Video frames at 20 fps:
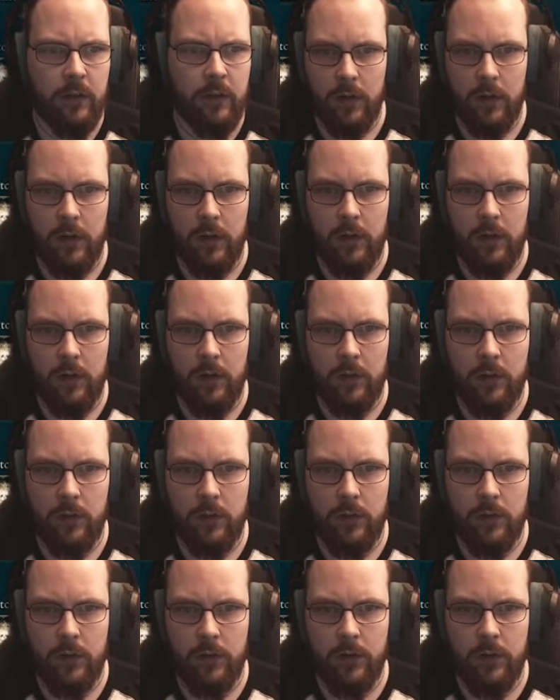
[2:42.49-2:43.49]
Okay,
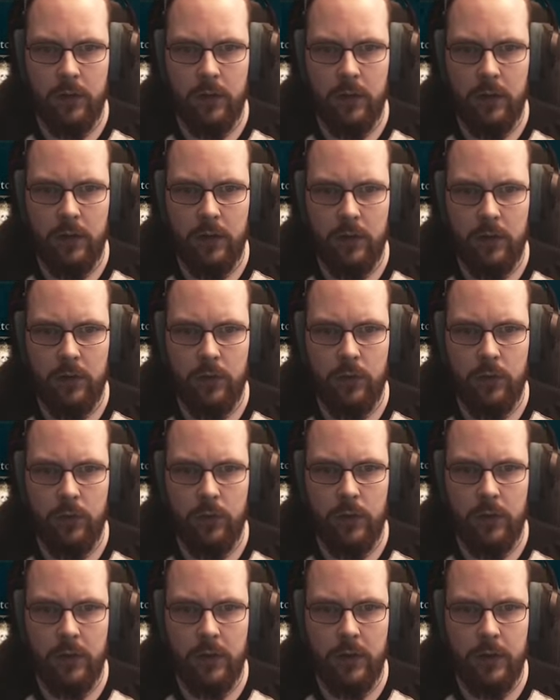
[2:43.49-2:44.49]
does these
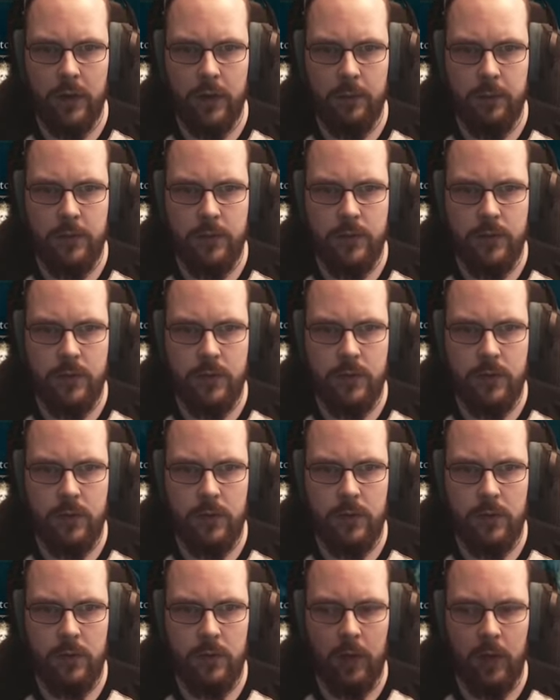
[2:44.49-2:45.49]
do any damage?
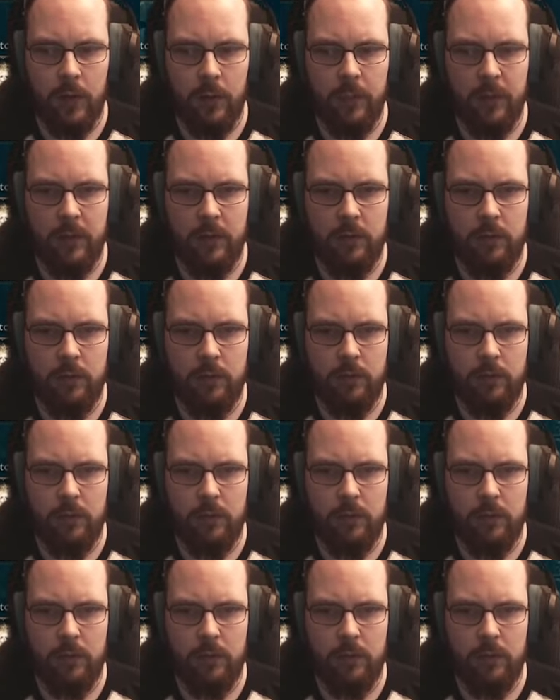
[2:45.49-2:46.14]
I mean,